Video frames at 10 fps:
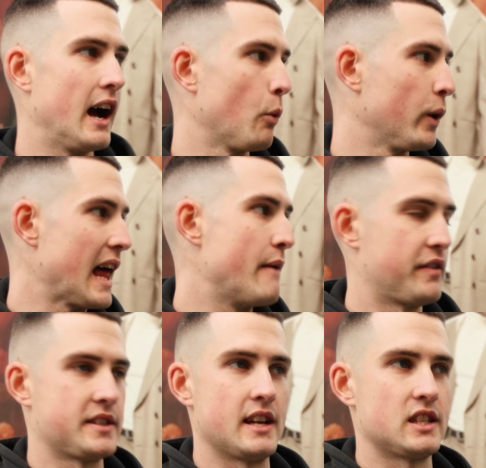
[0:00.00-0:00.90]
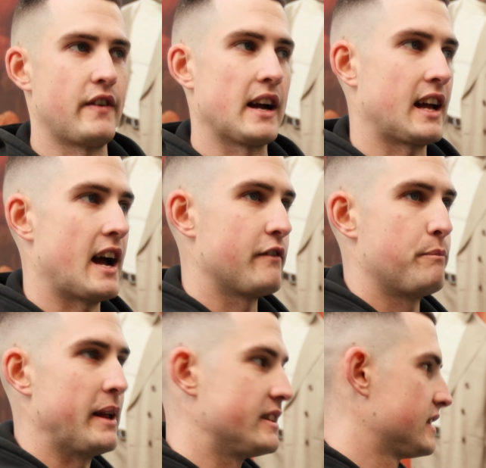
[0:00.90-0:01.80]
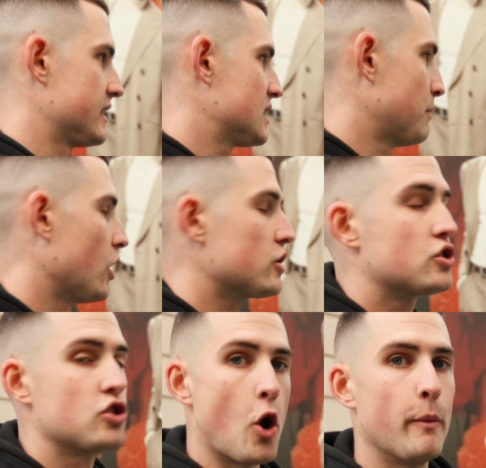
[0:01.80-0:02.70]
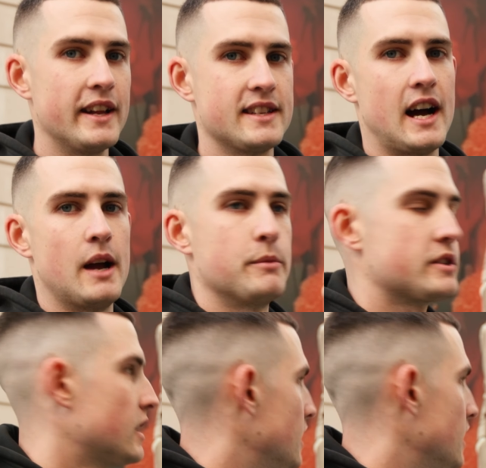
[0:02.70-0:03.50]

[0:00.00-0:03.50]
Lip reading: I will emphasize the fact that I've been to this spot so many times,